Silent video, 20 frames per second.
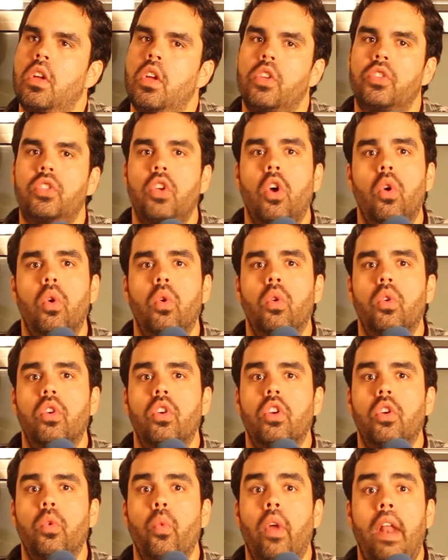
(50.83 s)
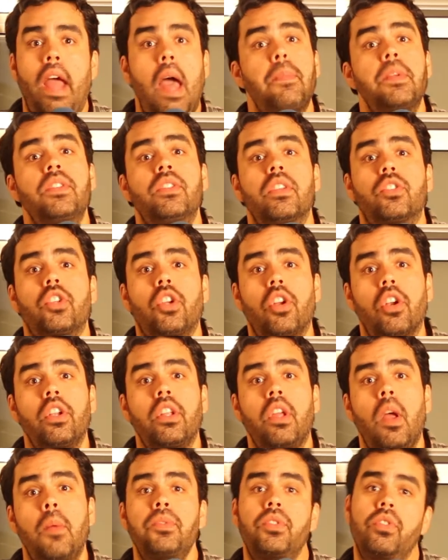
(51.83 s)
So what happens is Kurt
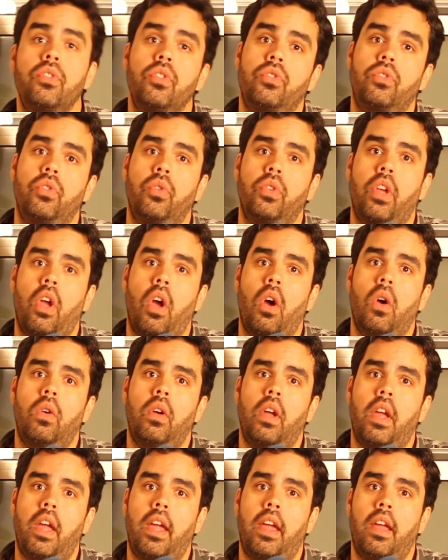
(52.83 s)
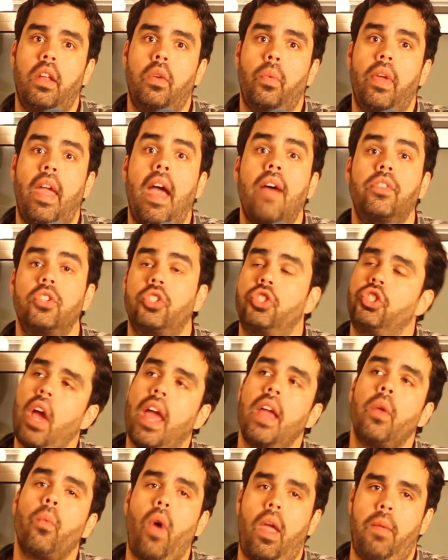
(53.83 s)
comes to the studio and we have this
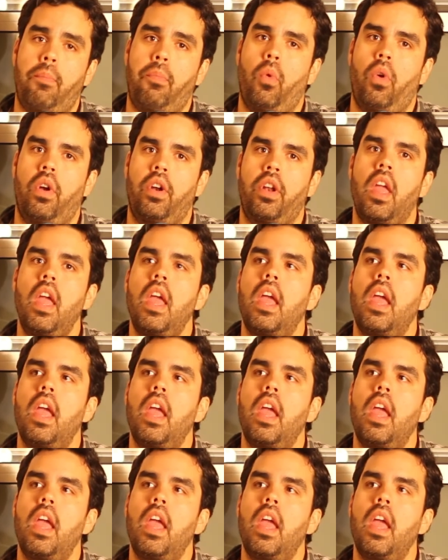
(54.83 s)
giant whiteboard